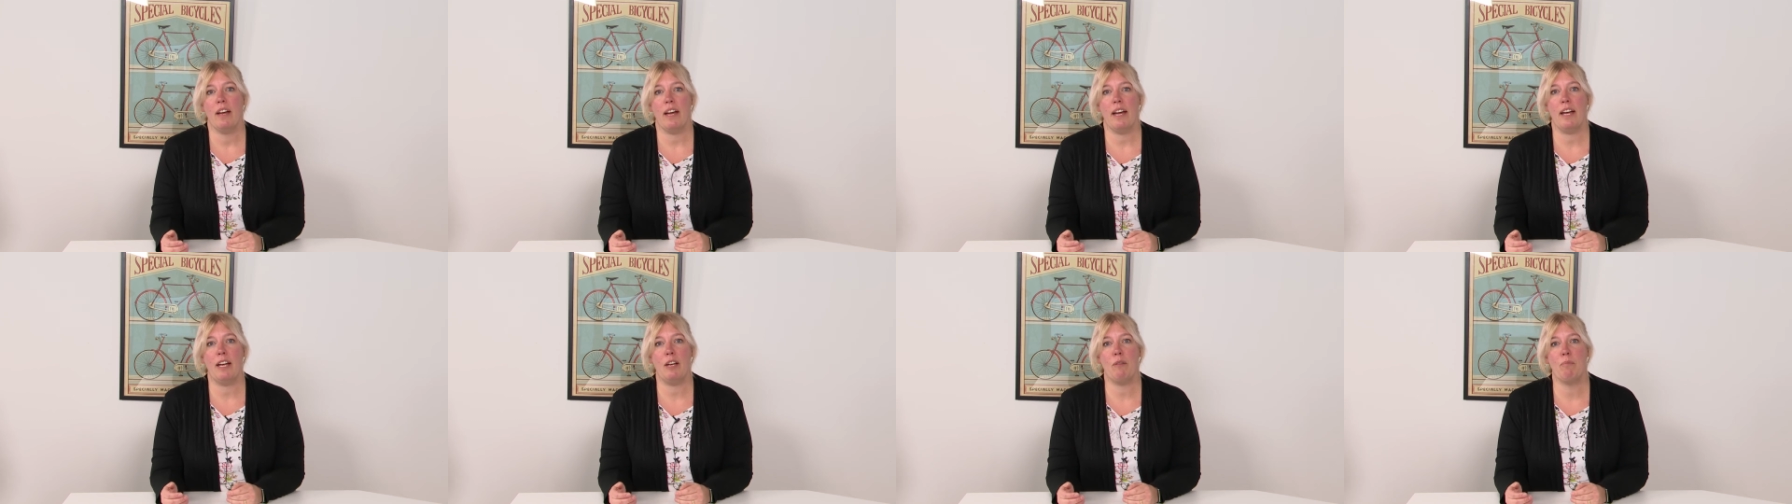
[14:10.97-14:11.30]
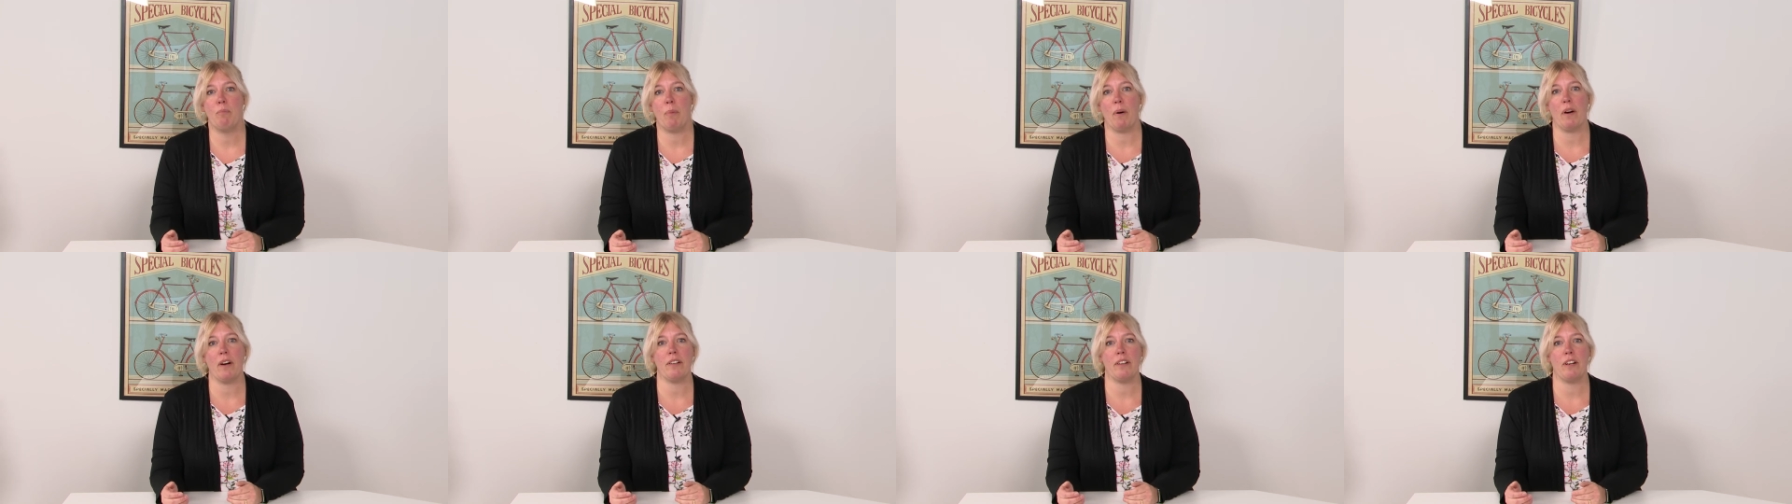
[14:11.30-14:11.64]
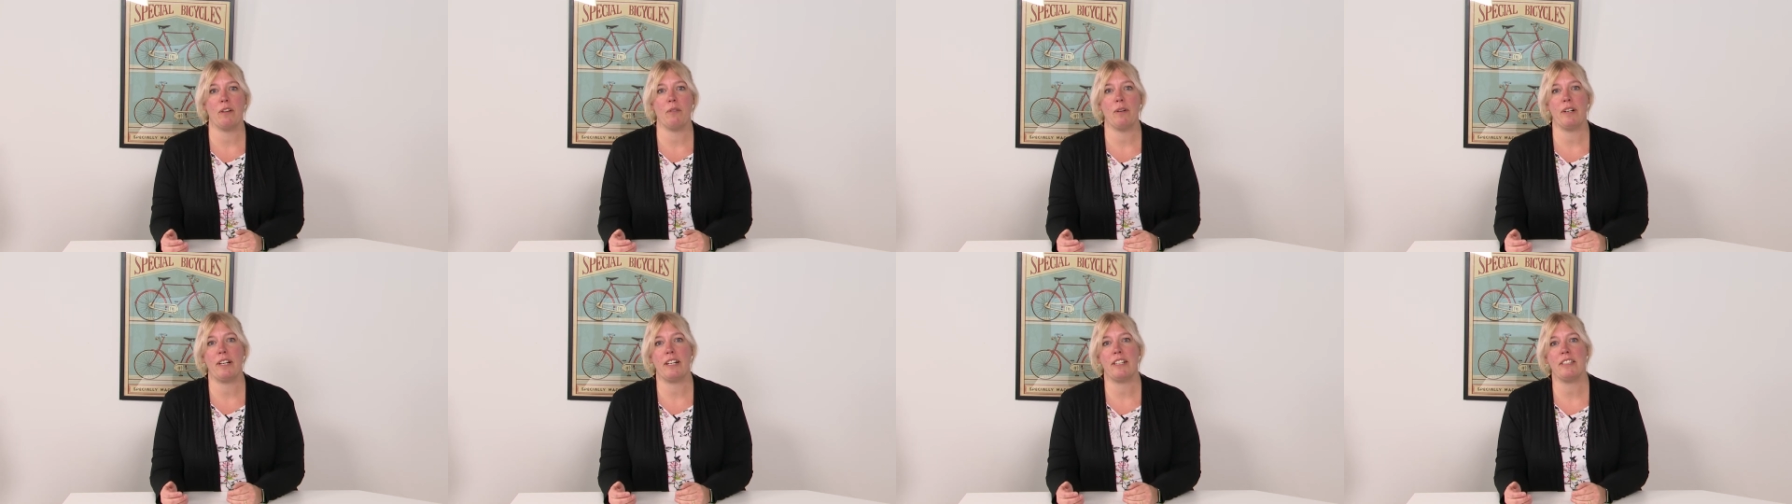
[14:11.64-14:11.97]
a
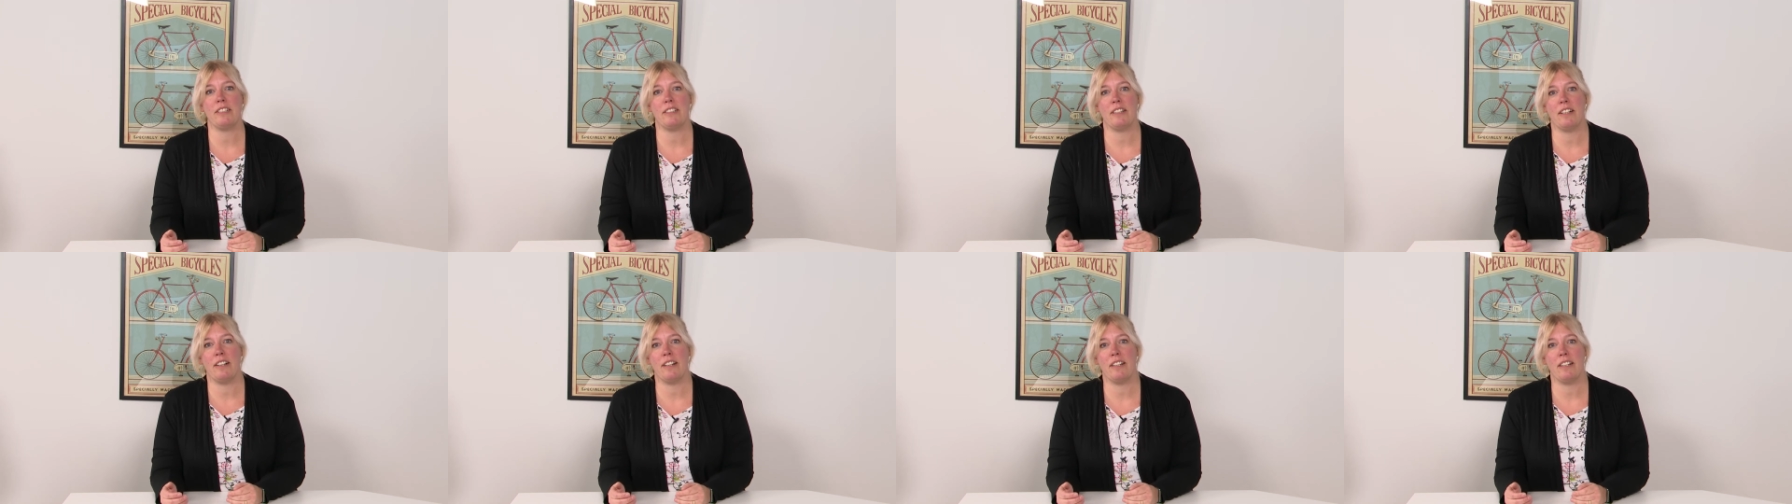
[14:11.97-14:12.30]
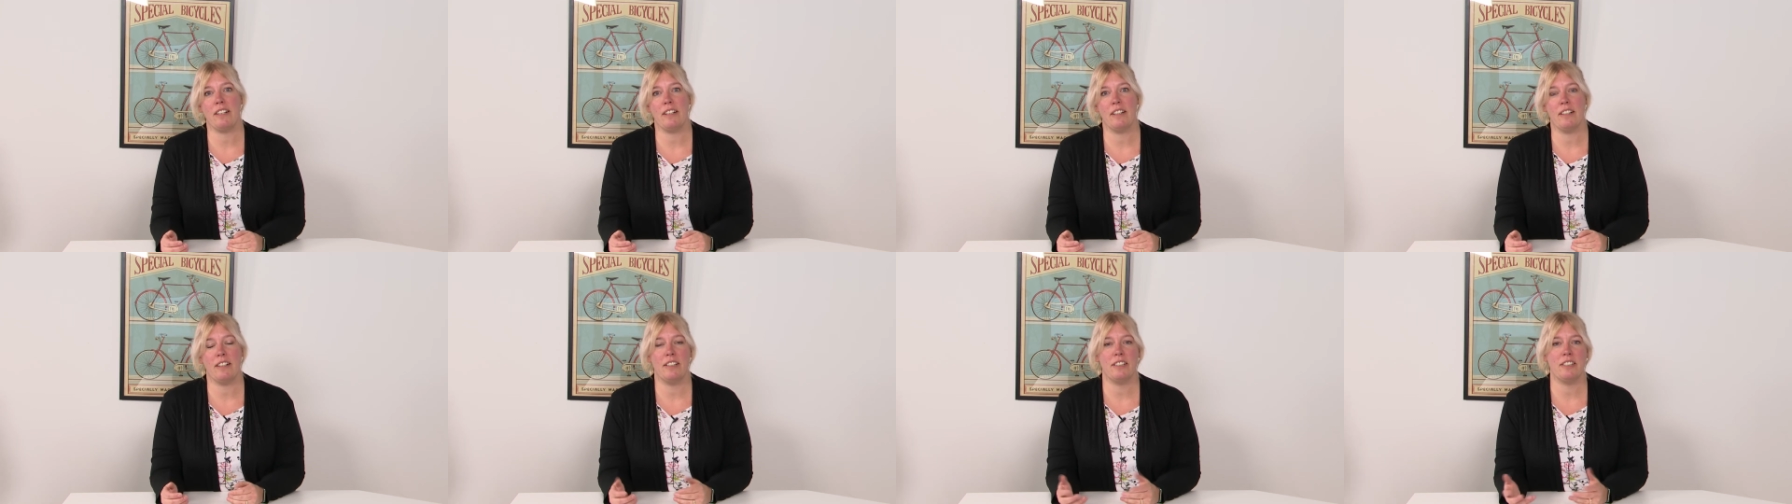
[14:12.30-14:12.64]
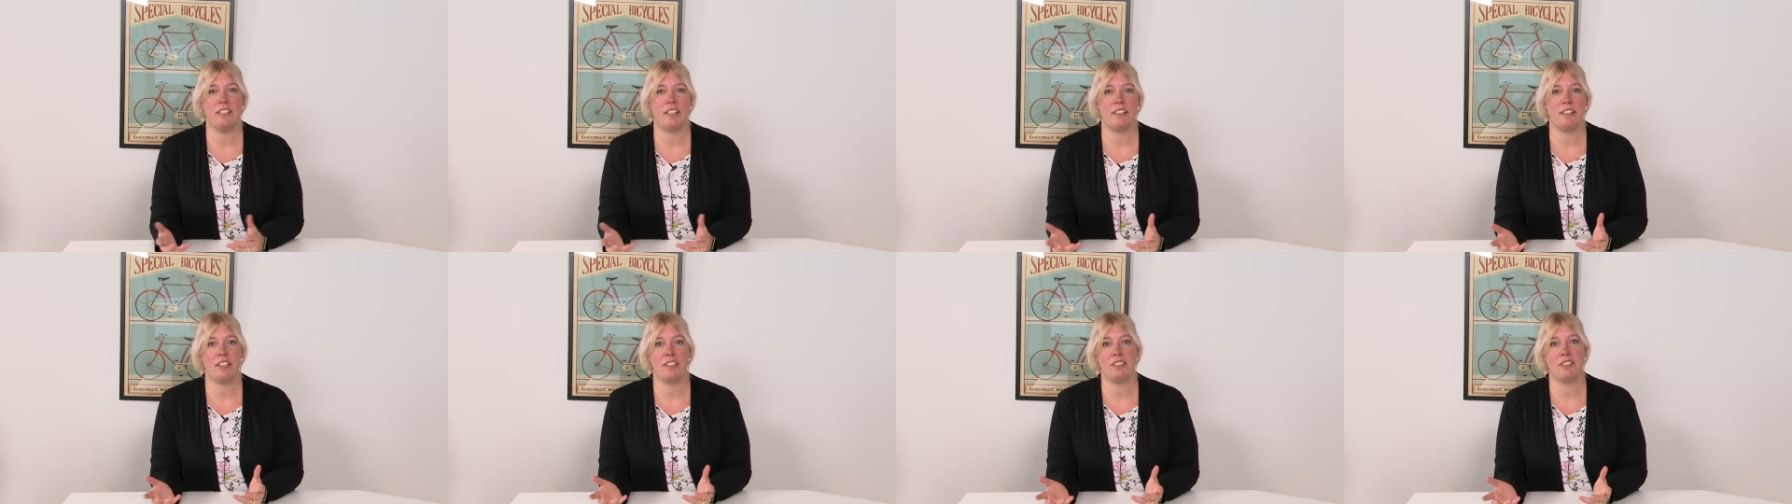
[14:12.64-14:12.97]
partner where they share
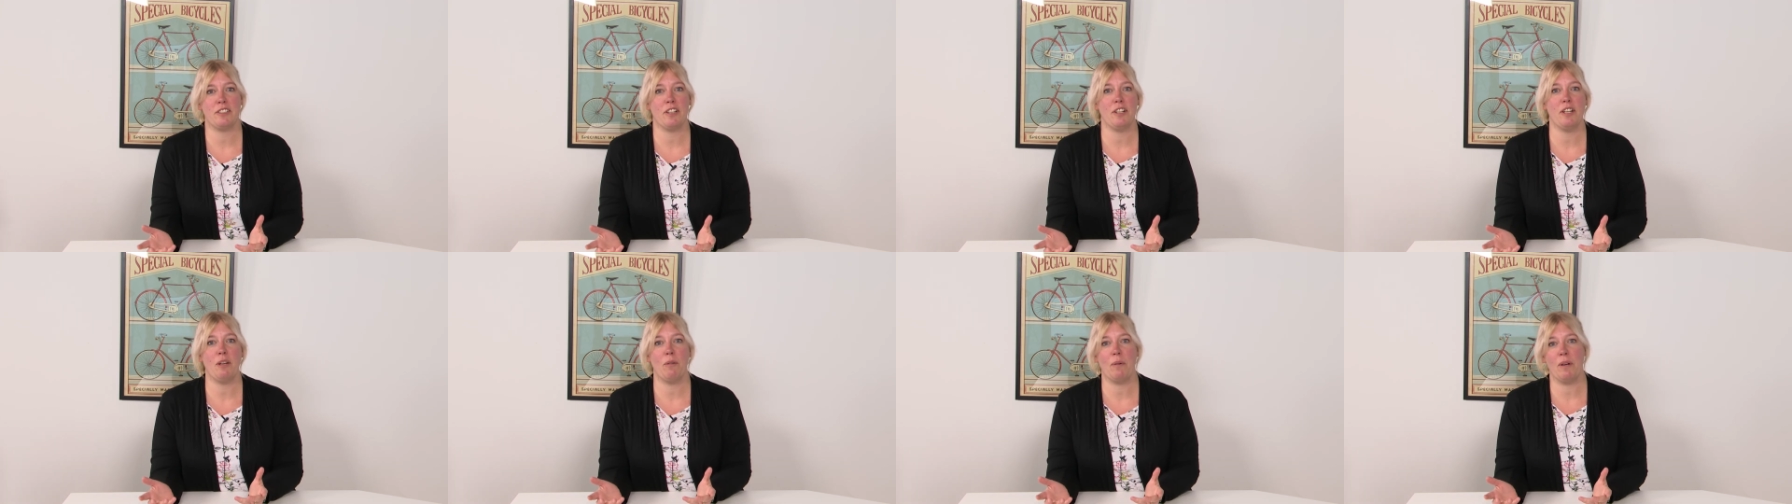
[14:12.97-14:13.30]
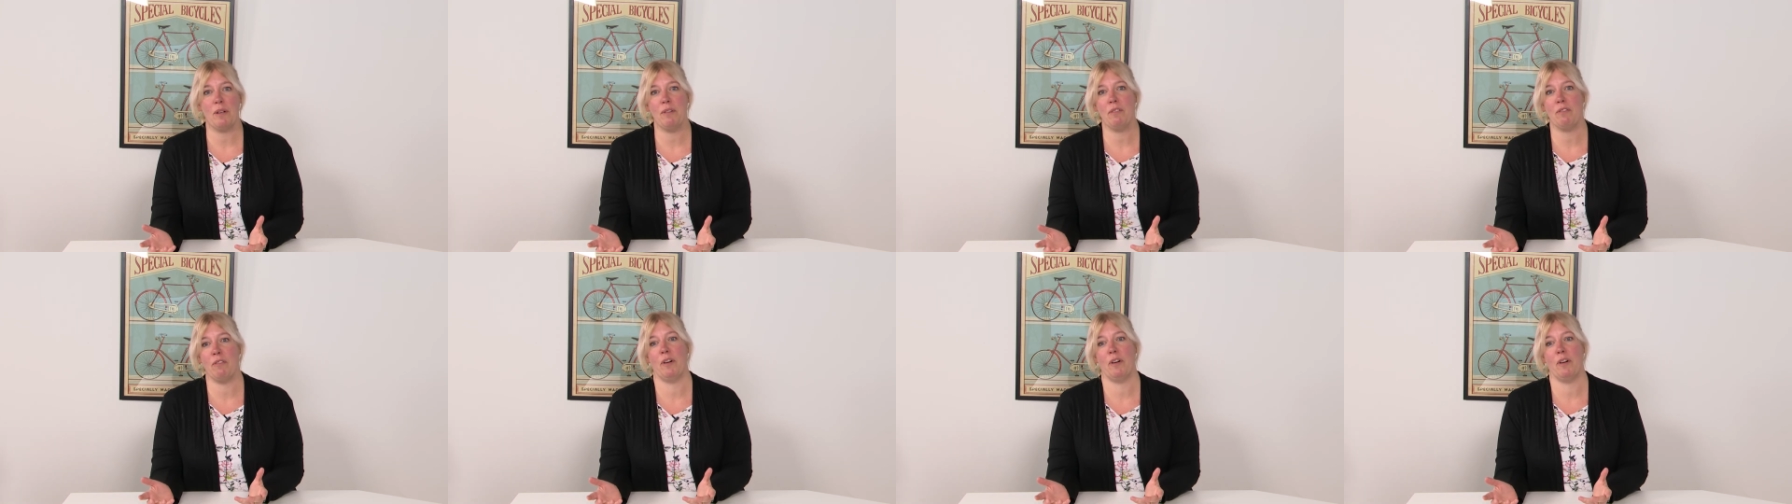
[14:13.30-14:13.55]
their study with,